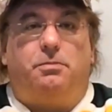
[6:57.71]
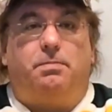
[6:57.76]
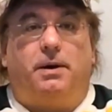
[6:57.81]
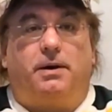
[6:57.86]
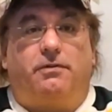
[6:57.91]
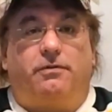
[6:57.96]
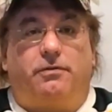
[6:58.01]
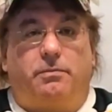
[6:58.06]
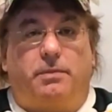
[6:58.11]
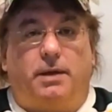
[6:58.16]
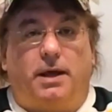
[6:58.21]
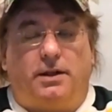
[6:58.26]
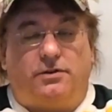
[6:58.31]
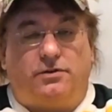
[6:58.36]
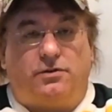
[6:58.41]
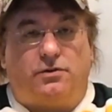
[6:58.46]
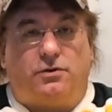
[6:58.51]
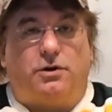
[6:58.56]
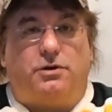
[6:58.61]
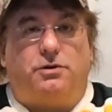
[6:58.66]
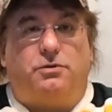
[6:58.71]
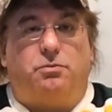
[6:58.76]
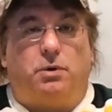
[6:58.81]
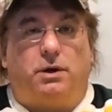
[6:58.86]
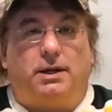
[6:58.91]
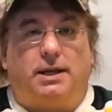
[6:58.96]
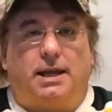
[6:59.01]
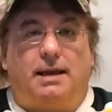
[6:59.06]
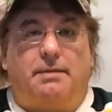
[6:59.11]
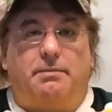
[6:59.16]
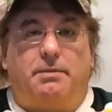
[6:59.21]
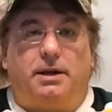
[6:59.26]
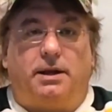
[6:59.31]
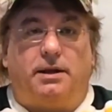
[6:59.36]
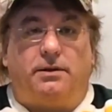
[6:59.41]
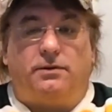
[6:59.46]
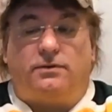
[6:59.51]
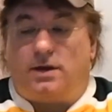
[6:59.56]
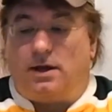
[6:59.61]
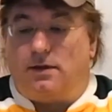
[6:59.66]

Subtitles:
pick from that search what game it is,